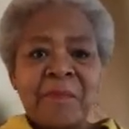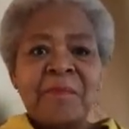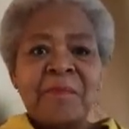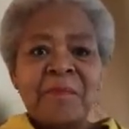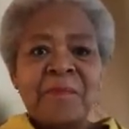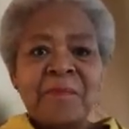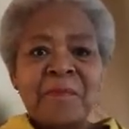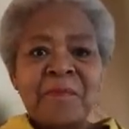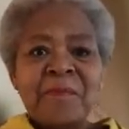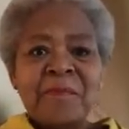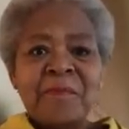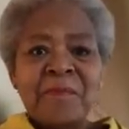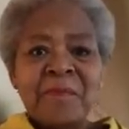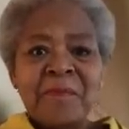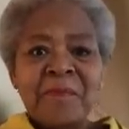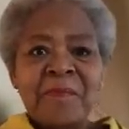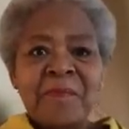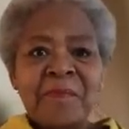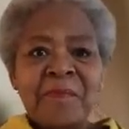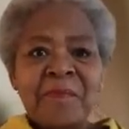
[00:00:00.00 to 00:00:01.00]

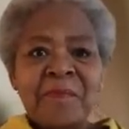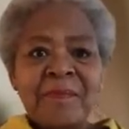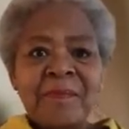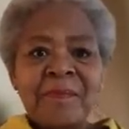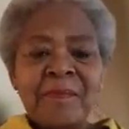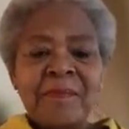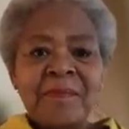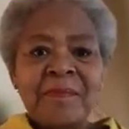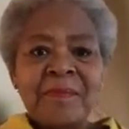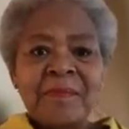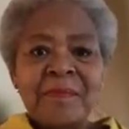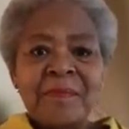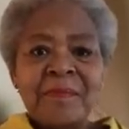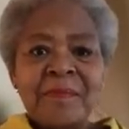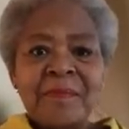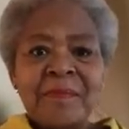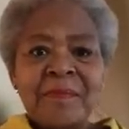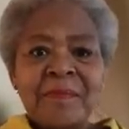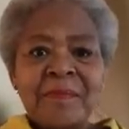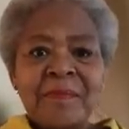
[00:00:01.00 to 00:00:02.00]

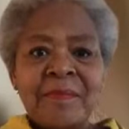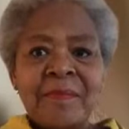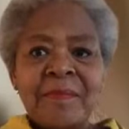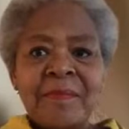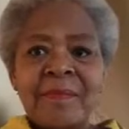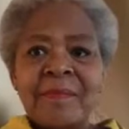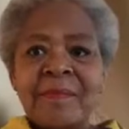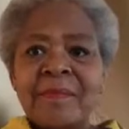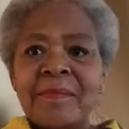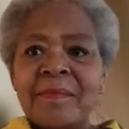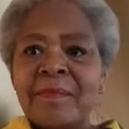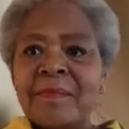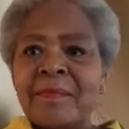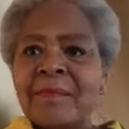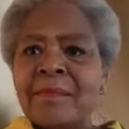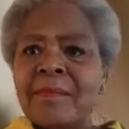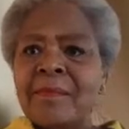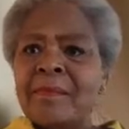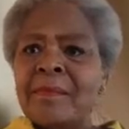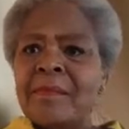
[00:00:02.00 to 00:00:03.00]

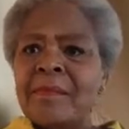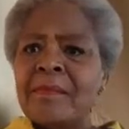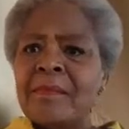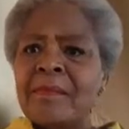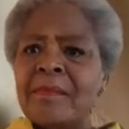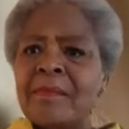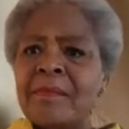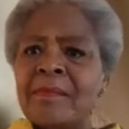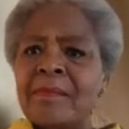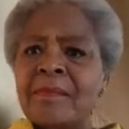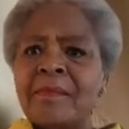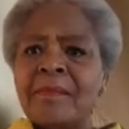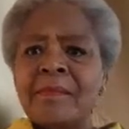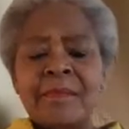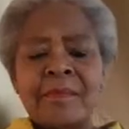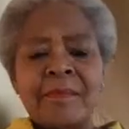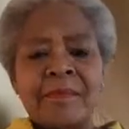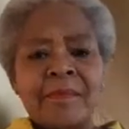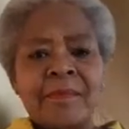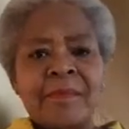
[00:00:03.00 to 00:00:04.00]

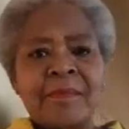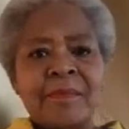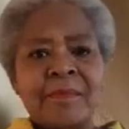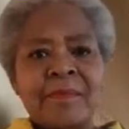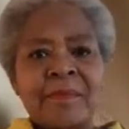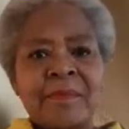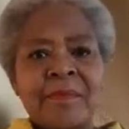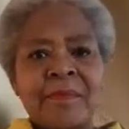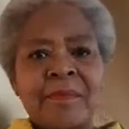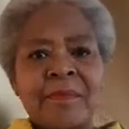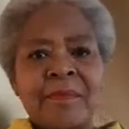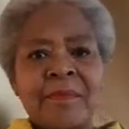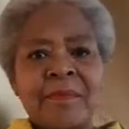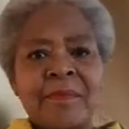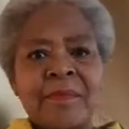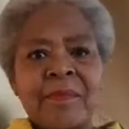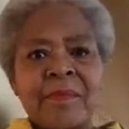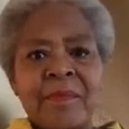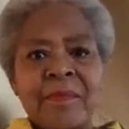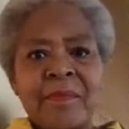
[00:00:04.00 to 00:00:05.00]

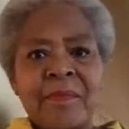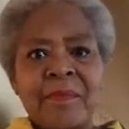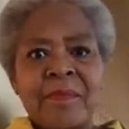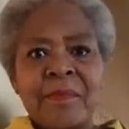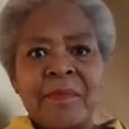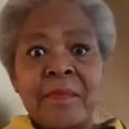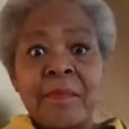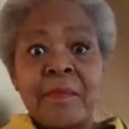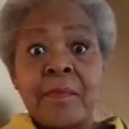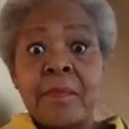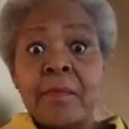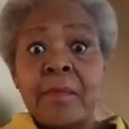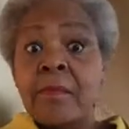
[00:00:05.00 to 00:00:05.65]
(not speaking)